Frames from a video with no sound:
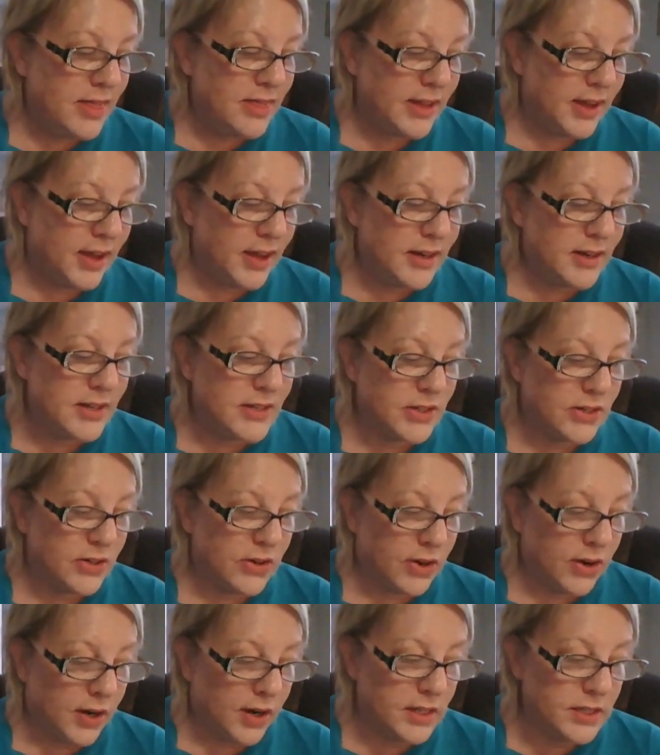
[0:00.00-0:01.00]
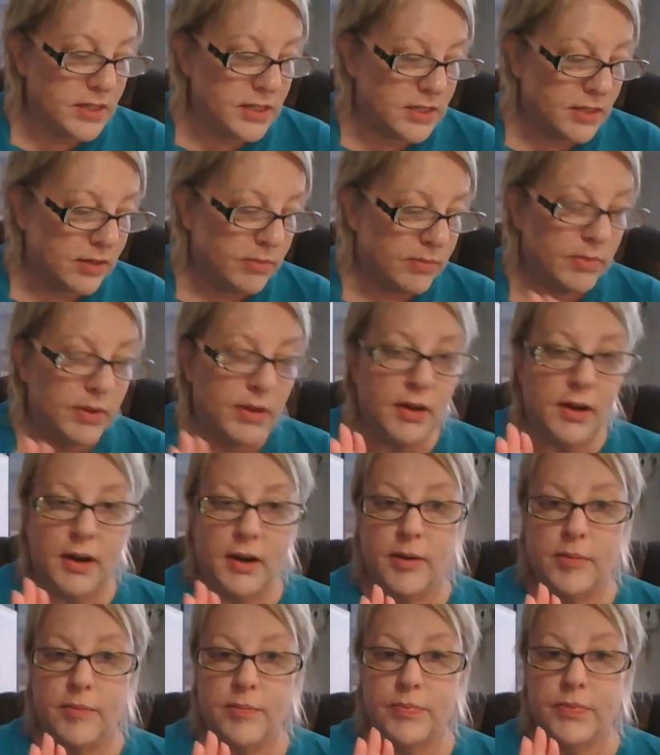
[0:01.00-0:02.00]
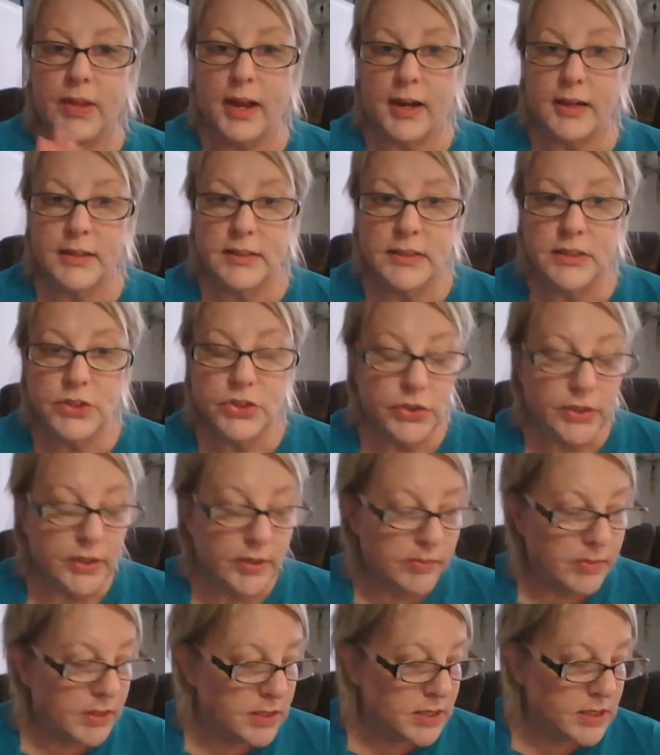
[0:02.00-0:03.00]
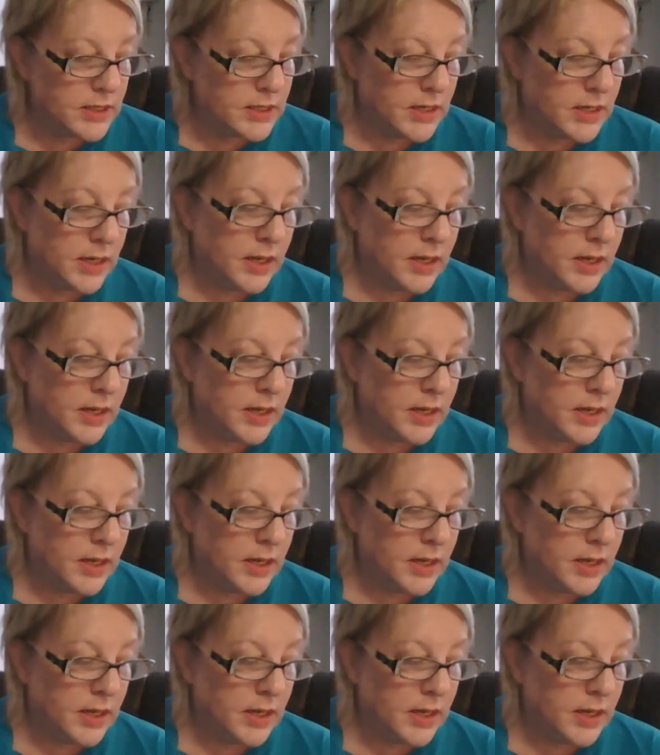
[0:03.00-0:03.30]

That is an awesome um, acne treatment.